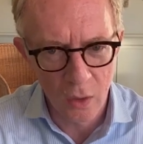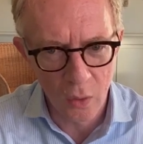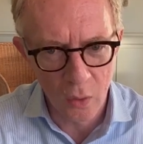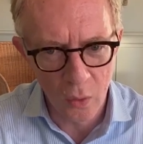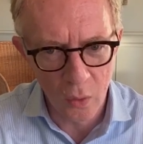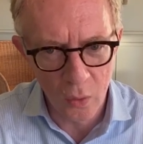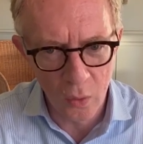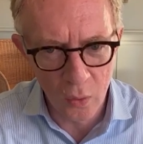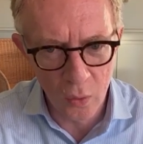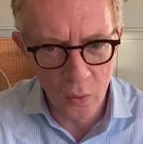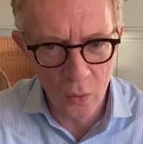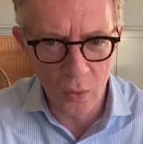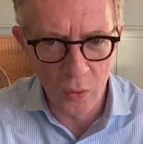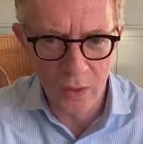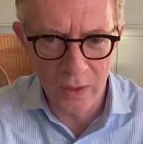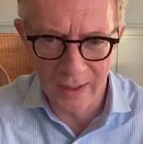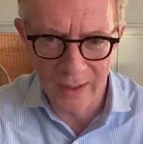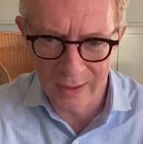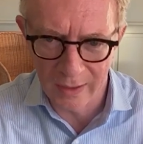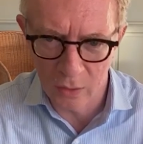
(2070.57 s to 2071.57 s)
who
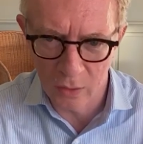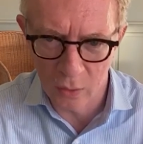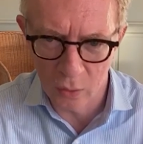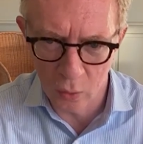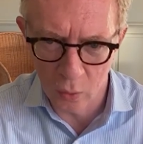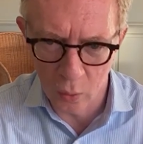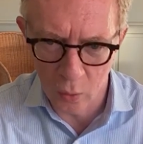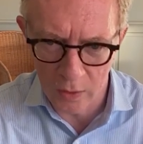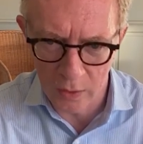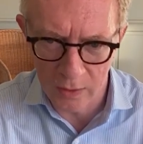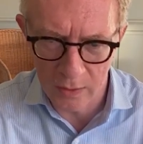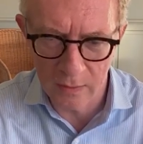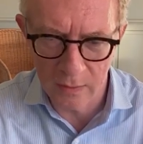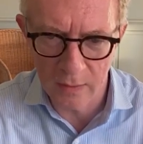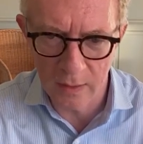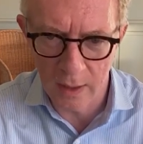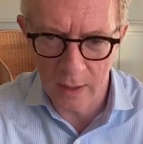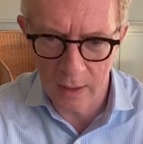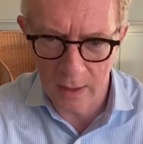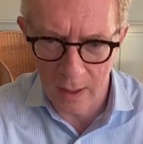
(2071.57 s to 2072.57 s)
can do what
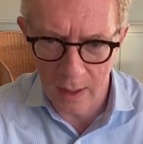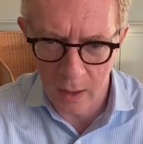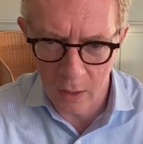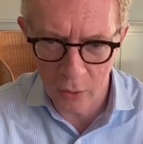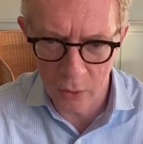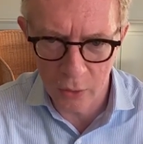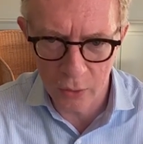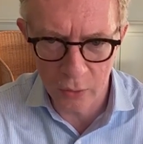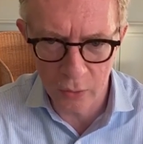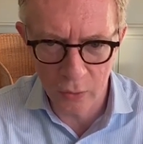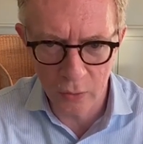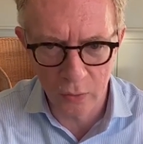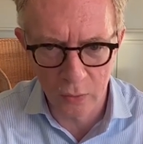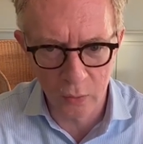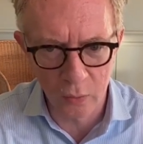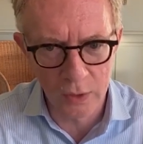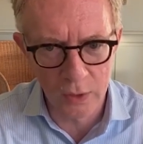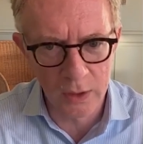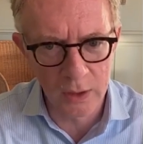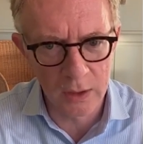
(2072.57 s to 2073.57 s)
and how should
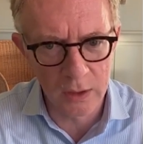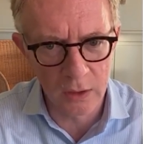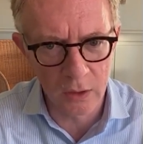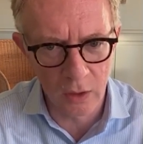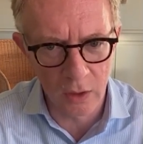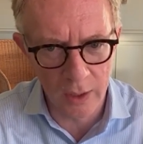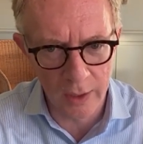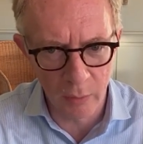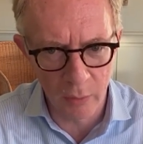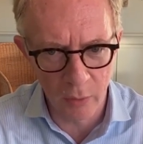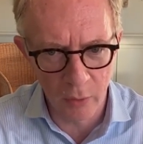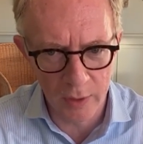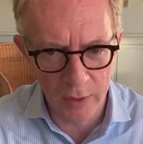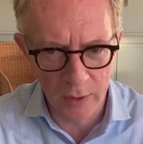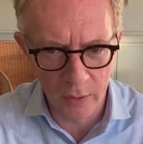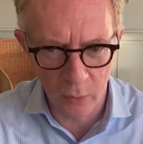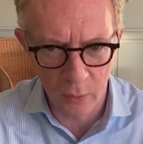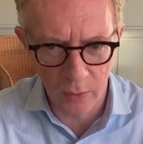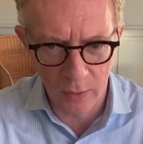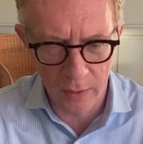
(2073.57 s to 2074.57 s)
we collaborate
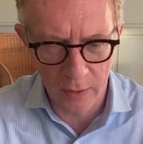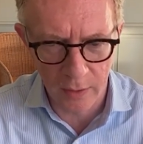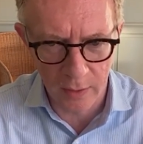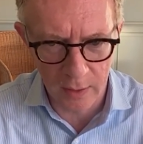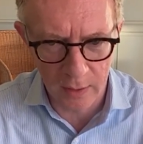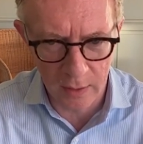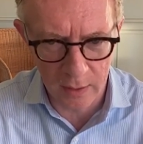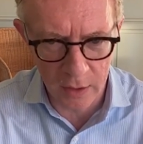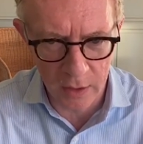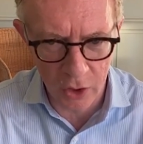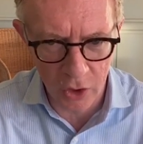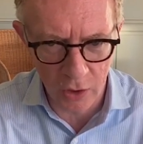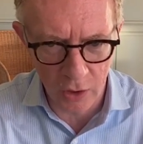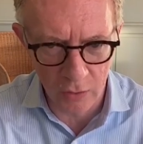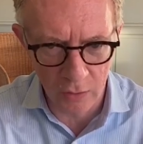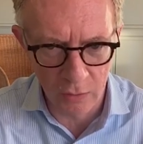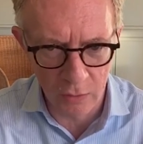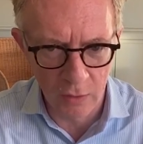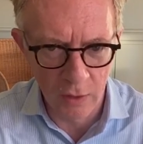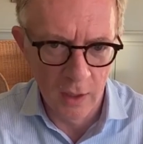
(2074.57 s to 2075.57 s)
with each
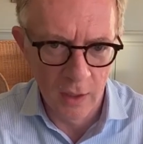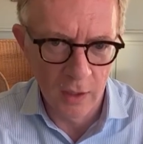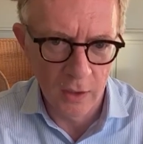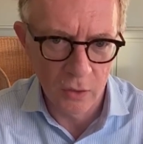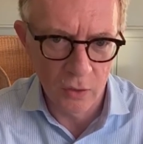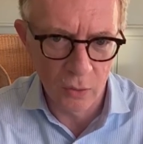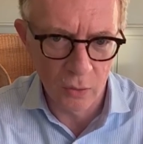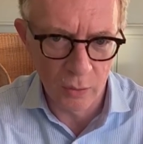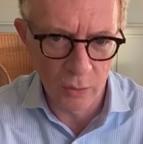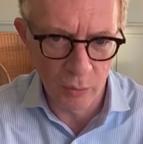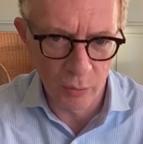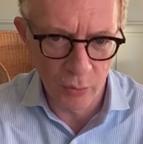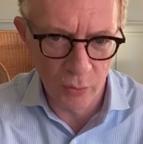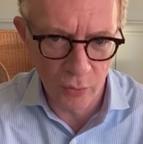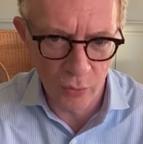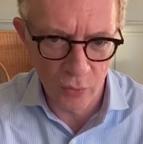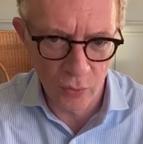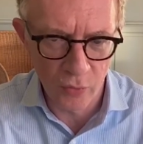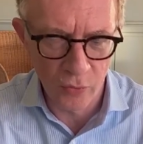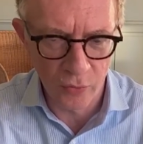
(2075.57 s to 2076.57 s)
other to
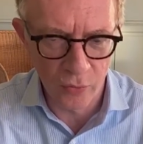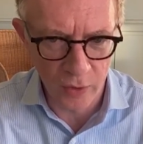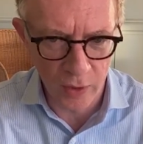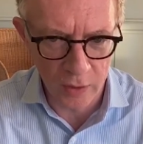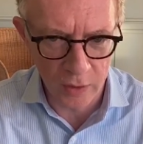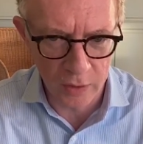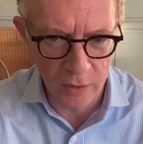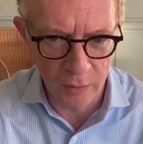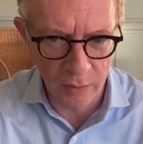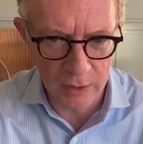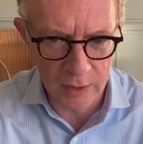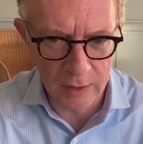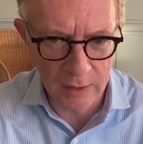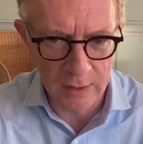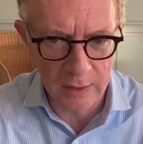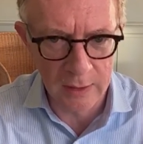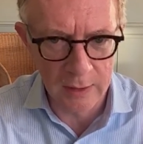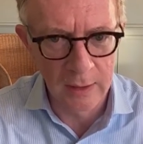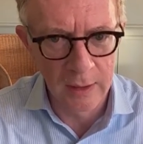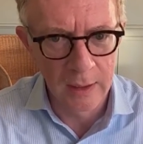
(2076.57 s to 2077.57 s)
improve
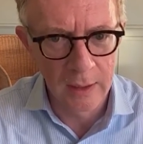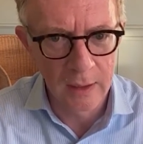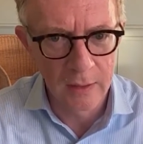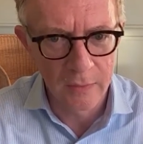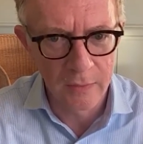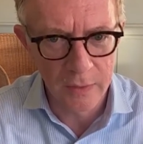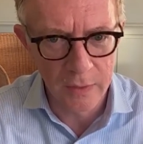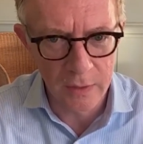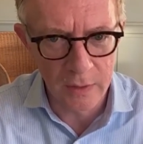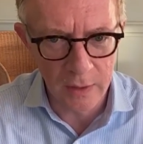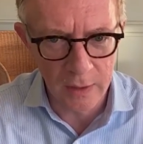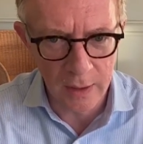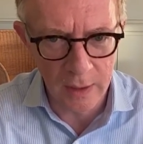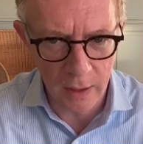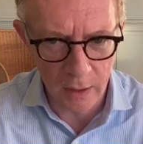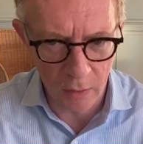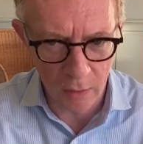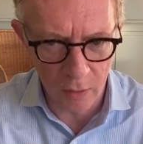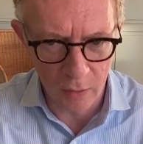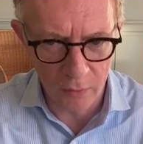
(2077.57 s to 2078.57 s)
ultimately the
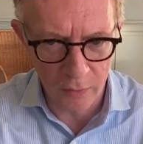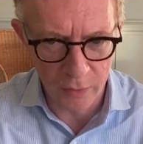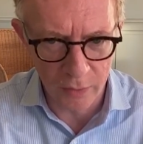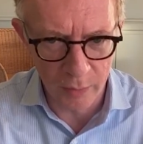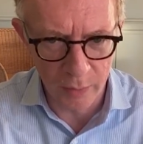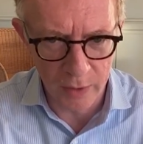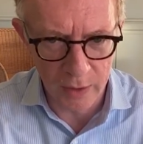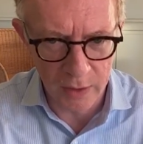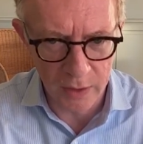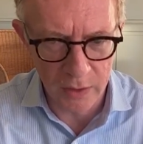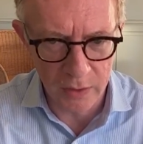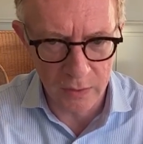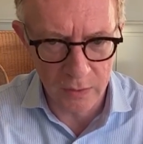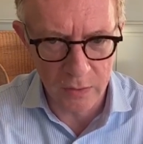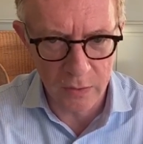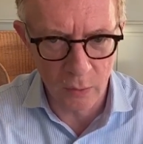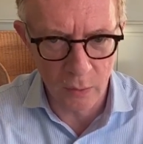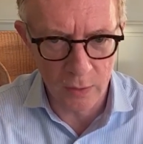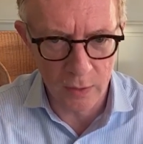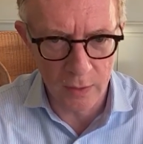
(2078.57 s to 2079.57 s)
care of the patients
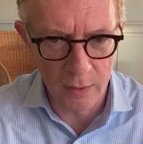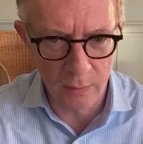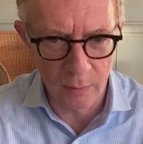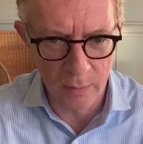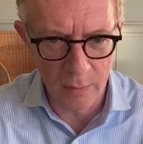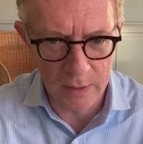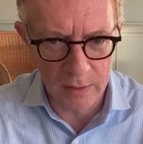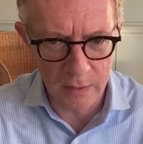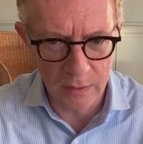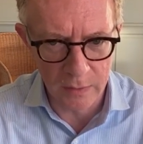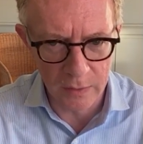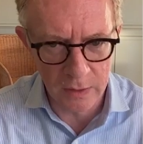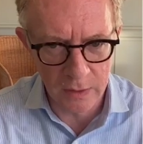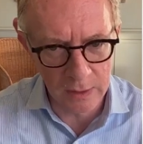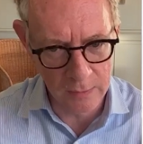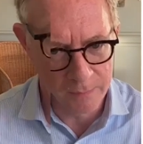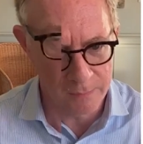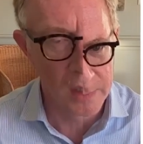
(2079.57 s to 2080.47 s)
with MESLD.